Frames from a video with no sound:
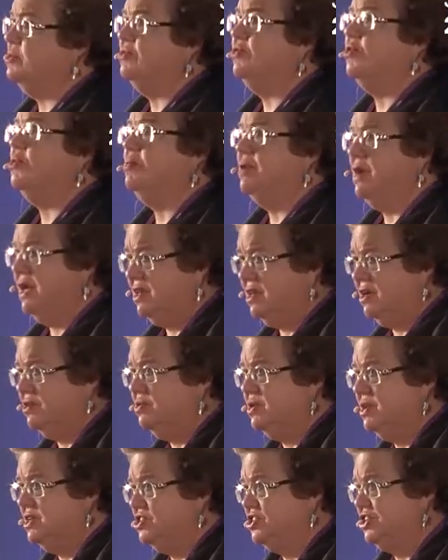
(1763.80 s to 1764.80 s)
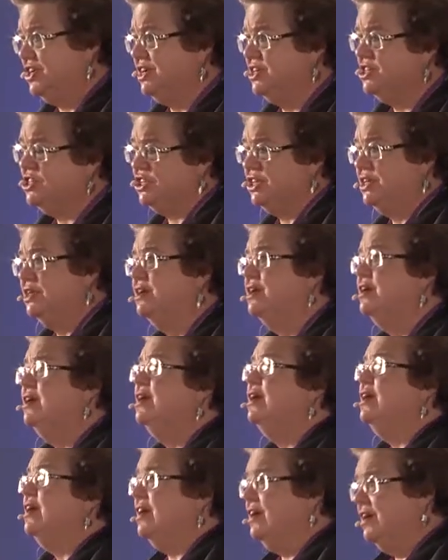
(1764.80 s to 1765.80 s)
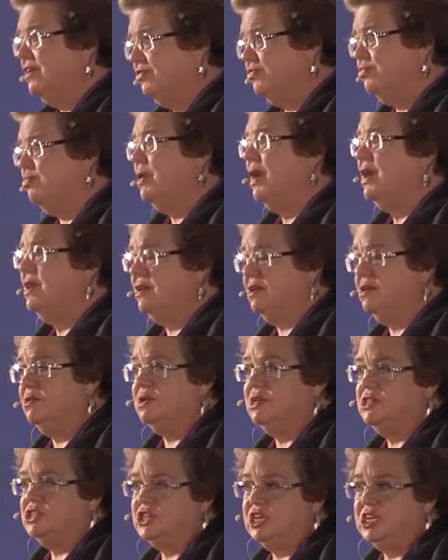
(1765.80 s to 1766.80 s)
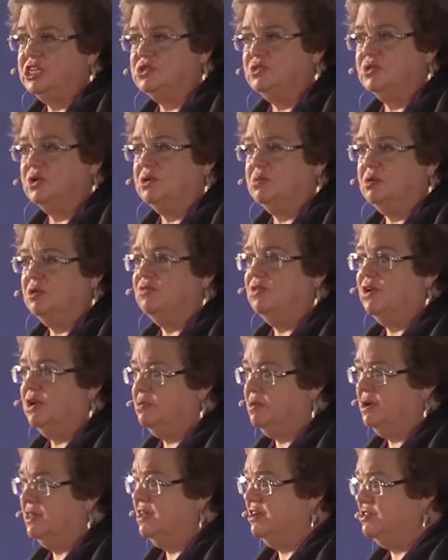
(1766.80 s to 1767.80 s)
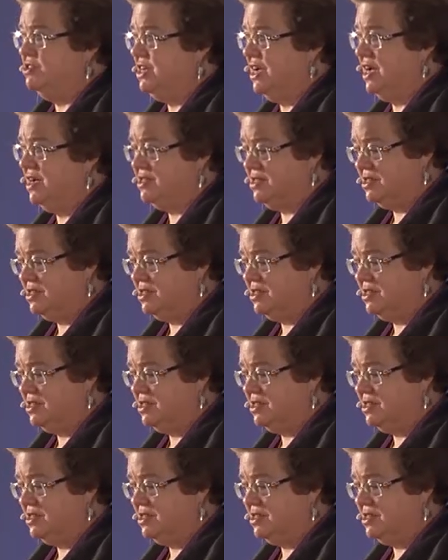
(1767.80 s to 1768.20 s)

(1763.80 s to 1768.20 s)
for bilingual education if bilingual education were going to be funded by their tax